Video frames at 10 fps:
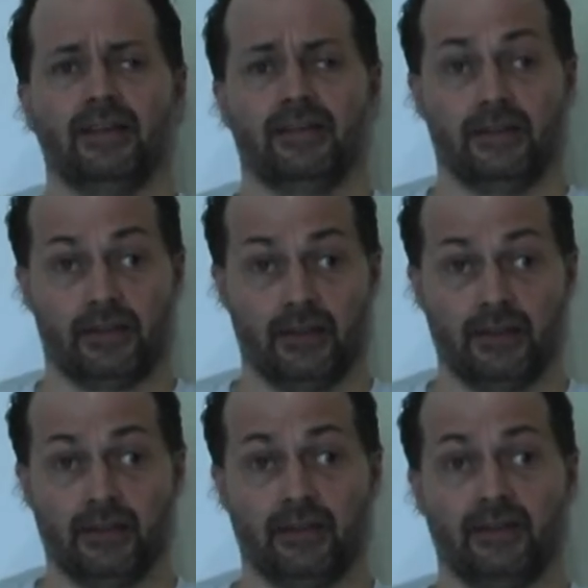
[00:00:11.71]
This
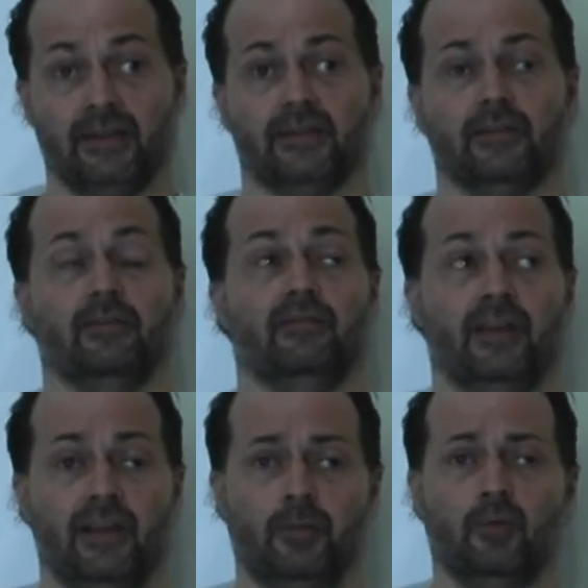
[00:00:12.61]
content is
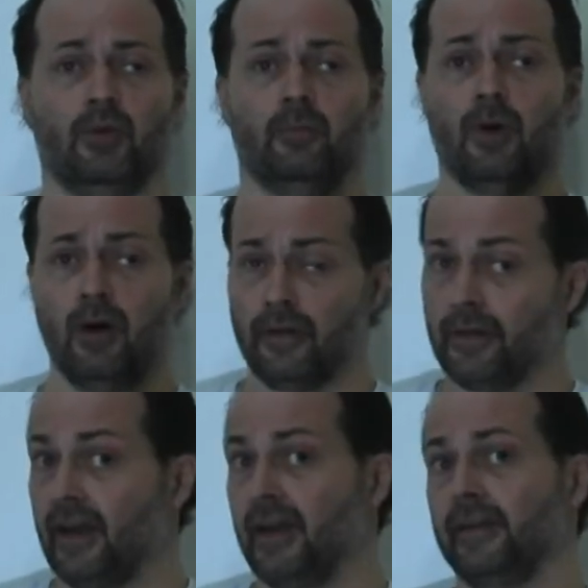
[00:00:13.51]
available
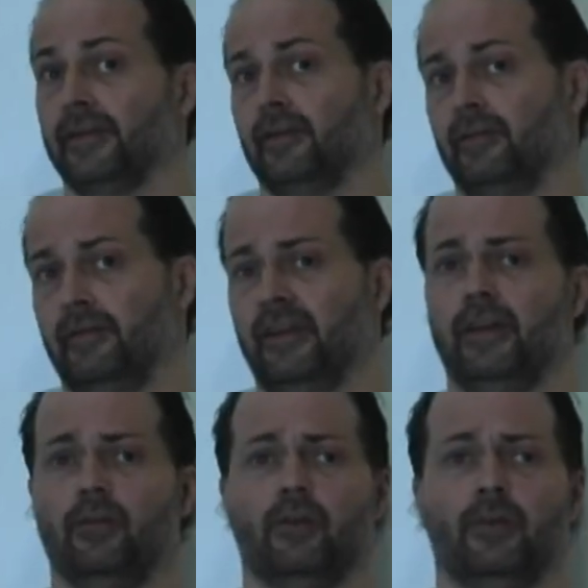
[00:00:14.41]
both as a
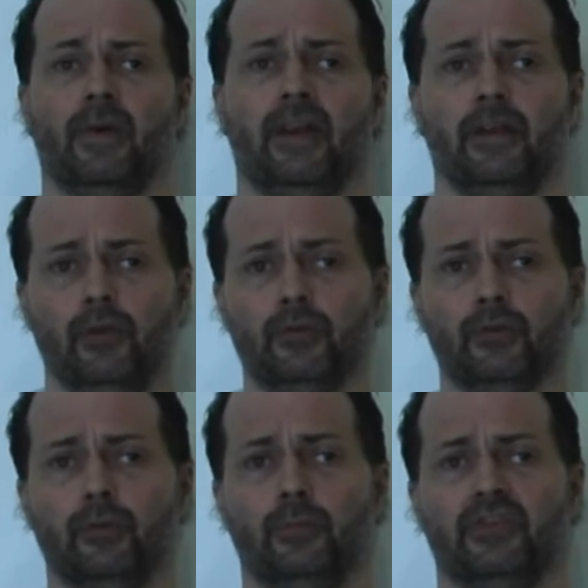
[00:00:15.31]
video on my
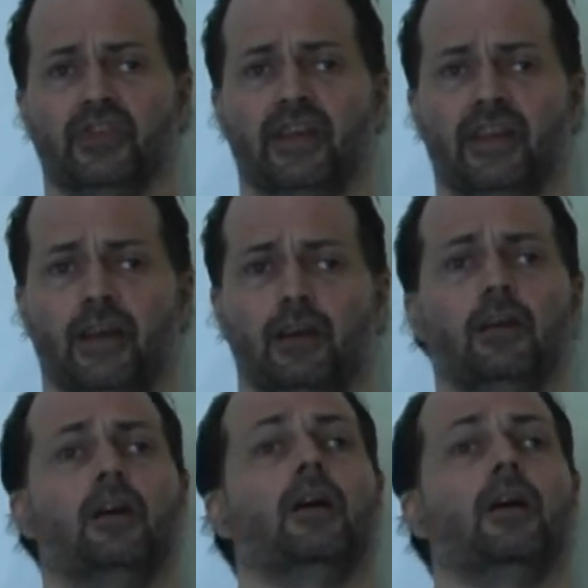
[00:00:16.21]
YouTube channel